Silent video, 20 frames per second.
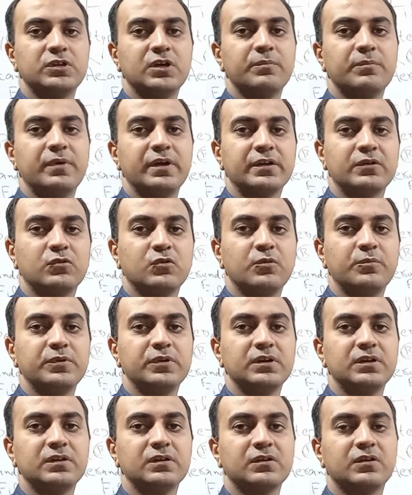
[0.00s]
the
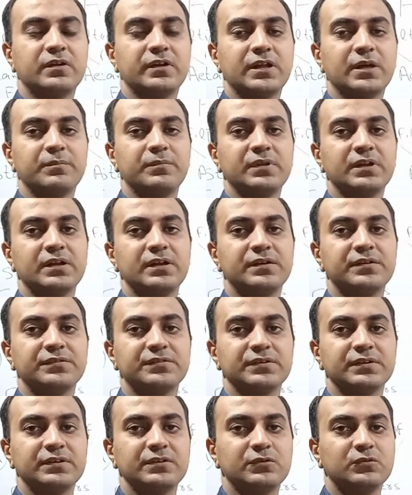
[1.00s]
microbial
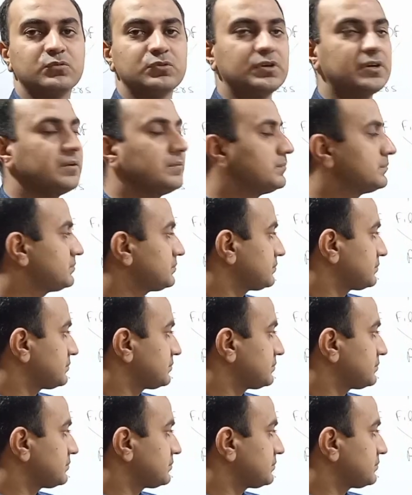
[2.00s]
contaminants into the